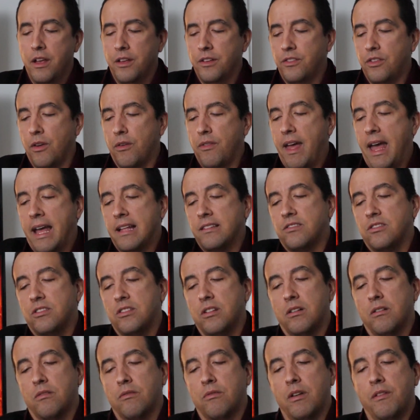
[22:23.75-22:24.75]
So that's
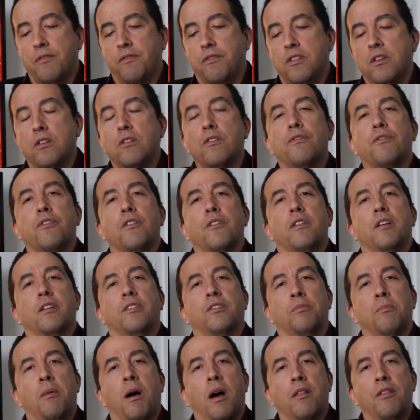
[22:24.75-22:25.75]
your review for
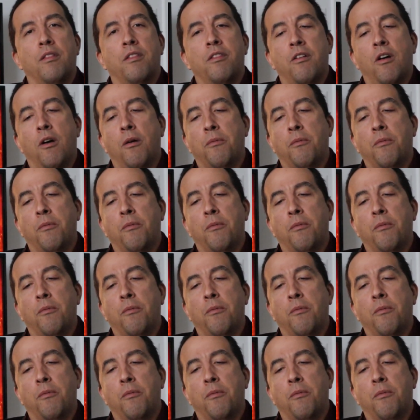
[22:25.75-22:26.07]
this month.